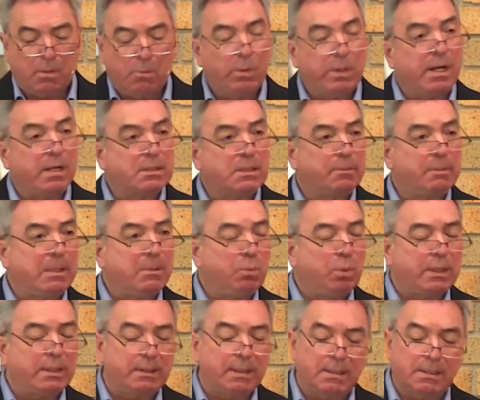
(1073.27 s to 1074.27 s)
We are to be
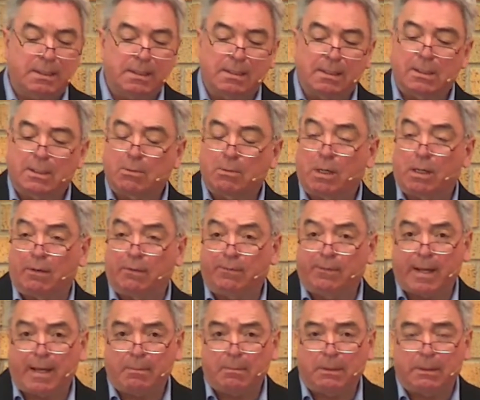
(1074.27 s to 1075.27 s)
witnesses to our
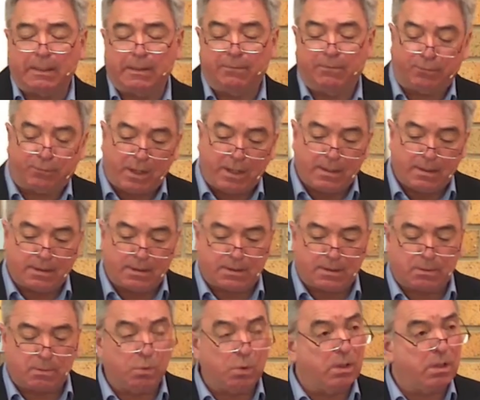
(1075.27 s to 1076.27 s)
family,
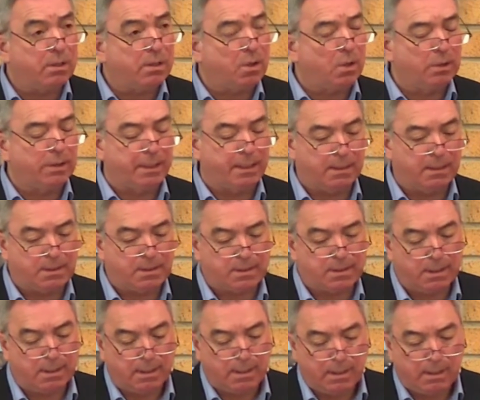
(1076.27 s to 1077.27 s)
friends, work colleagues,
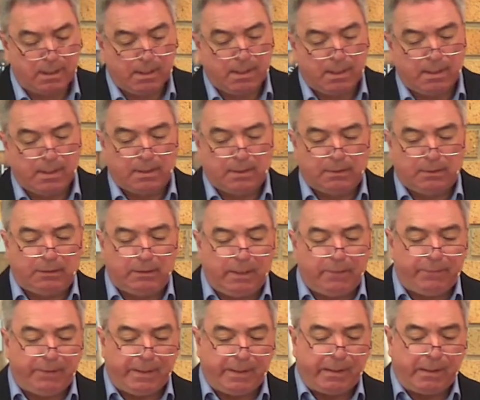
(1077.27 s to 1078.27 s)

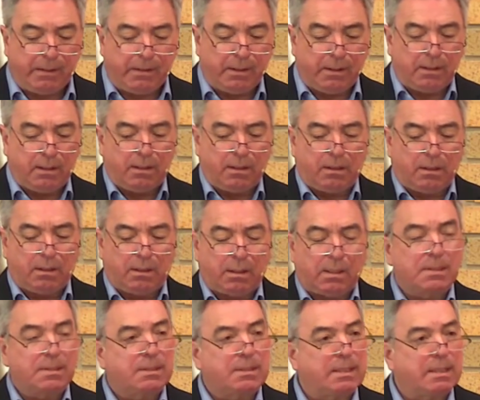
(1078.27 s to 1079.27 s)
living,
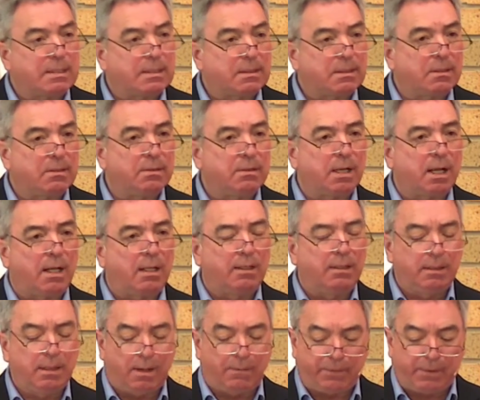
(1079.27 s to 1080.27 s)
consistent,
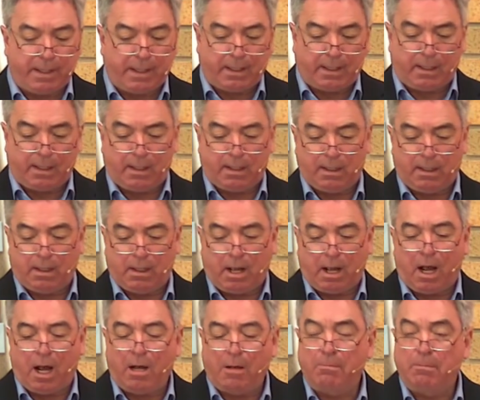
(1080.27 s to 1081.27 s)
loving,
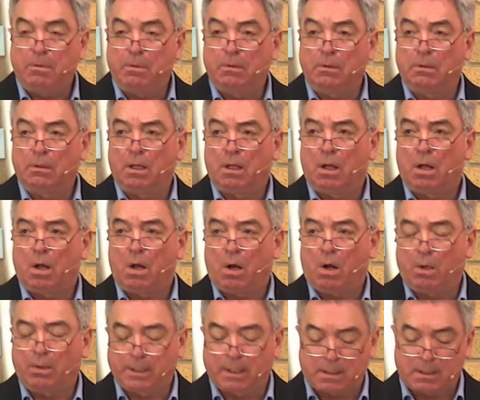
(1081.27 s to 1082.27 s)
humble,
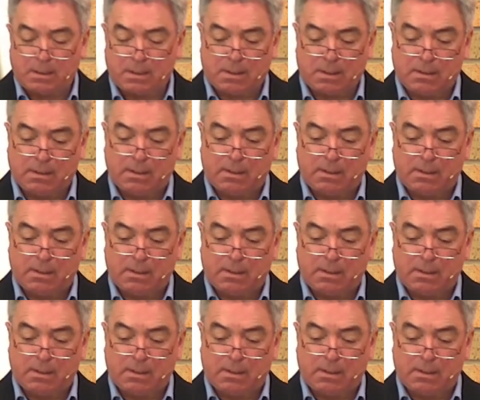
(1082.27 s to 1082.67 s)
honest,